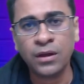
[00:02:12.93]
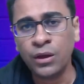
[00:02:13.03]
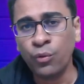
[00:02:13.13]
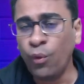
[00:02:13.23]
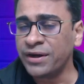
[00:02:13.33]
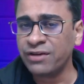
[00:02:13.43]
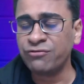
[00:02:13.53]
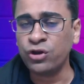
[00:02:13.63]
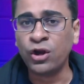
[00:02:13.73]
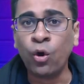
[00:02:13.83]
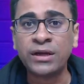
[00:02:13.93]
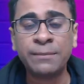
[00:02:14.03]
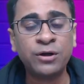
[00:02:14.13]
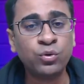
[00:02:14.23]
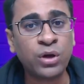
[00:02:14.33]
What if you're not
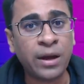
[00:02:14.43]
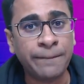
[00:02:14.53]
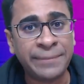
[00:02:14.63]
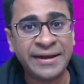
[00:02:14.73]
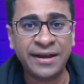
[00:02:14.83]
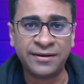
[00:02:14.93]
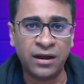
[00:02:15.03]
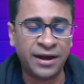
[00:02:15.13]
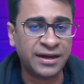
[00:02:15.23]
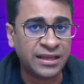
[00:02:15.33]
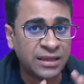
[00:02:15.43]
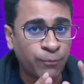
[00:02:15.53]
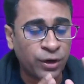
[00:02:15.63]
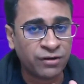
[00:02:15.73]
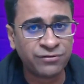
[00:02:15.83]
able to complete the target in the
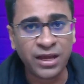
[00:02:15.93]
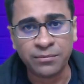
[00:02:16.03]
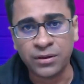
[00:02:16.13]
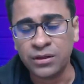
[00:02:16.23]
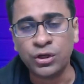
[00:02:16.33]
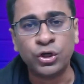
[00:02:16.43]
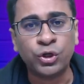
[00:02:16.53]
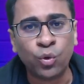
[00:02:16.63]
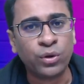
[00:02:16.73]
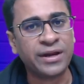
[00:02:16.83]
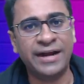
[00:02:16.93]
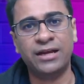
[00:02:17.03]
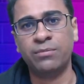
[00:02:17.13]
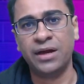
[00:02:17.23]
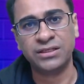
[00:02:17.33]
point of time? Don't get
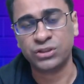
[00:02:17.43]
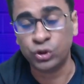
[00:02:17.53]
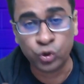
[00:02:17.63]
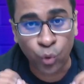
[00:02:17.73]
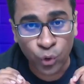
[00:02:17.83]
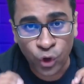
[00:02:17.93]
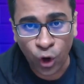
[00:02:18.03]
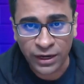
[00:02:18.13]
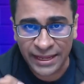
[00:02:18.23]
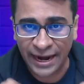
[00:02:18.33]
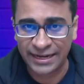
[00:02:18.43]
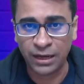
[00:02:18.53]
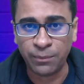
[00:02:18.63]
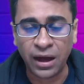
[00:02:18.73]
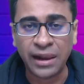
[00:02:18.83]
up, guys. Do not get
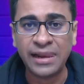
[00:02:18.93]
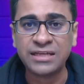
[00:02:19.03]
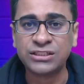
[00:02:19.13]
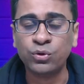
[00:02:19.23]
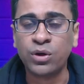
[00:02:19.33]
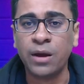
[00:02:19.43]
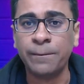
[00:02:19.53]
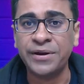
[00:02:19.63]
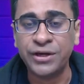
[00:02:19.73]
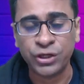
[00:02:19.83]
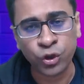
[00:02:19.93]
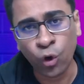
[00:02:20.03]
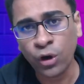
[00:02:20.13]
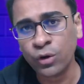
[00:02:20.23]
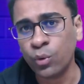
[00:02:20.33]
up unless you complete
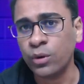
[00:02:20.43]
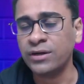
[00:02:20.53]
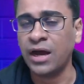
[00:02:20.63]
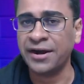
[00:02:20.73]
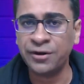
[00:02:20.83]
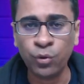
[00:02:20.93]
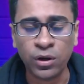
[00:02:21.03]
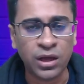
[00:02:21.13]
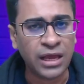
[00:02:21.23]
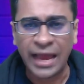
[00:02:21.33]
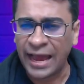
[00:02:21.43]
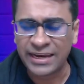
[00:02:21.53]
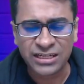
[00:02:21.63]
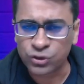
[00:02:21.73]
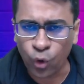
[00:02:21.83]
your own target goal. And
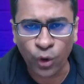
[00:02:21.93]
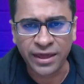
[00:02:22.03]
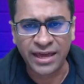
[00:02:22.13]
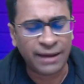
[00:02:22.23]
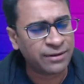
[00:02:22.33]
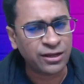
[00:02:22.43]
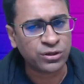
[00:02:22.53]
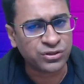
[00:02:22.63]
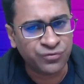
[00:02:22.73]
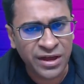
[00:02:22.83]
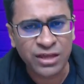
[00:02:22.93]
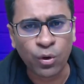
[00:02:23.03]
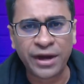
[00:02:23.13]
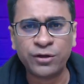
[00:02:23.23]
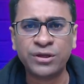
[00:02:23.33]
it's okay. I'm telling you, it's very
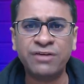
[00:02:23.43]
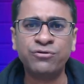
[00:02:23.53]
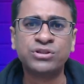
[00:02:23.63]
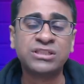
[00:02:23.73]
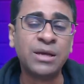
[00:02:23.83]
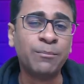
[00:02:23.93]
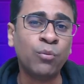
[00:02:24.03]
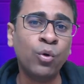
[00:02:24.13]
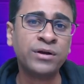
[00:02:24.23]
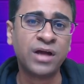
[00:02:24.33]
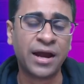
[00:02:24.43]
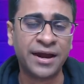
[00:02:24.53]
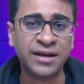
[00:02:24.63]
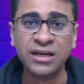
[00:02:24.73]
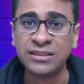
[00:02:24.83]
okay to give you some more
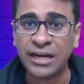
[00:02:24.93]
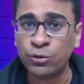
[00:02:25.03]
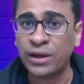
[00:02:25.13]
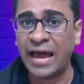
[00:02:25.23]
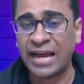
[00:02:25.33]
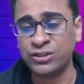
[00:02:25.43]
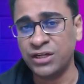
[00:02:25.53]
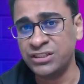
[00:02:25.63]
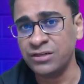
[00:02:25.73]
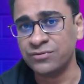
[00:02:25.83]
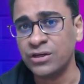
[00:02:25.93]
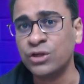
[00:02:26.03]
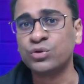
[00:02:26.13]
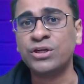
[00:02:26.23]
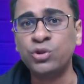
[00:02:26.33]
target that you can actually achieve
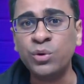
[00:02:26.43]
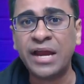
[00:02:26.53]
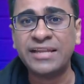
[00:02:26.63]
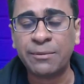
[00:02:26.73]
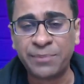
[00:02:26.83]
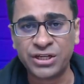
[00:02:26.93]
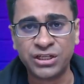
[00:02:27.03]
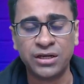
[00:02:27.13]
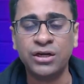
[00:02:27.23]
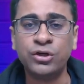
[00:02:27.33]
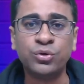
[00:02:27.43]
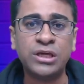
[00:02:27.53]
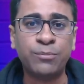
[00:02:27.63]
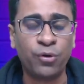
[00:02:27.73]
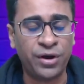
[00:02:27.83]
so that you get that pressure to
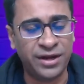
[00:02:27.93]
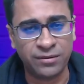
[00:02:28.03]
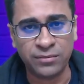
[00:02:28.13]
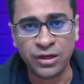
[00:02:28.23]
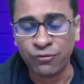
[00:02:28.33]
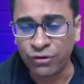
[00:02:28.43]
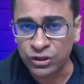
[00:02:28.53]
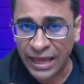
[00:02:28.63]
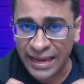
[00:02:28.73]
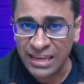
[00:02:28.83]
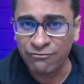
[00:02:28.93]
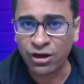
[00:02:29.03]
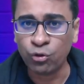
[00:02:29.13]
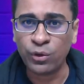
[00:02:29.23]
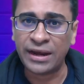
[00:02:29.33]
keep on reading. For anyone
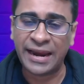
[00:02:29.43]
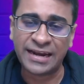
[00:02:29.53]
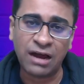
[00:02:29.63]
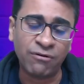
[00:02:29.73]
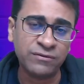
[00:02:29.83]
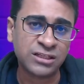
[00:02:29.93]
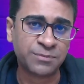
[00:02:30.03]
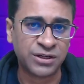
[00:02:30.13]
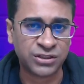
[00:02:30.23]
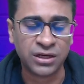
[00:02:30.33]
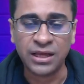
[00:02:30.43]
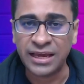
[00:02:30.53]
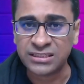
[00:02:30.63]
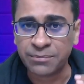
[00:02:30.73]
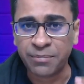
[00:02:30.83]
who can get above this pressure is
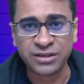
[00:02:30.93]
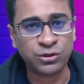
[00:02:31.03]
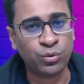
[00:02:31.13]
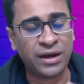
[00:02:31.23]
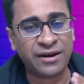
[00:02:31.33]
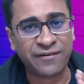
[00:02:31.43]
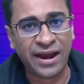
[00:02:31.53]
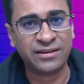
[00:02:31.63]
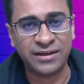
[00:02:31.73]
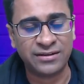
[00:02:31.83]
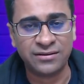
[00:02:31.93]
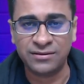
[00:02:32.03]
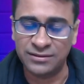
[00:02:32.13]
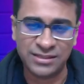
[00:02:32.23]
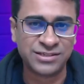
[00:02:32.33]
a person who can crack it
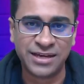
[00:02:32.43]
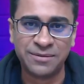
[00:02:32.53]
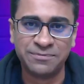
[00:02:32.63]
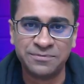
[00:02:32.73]
this time.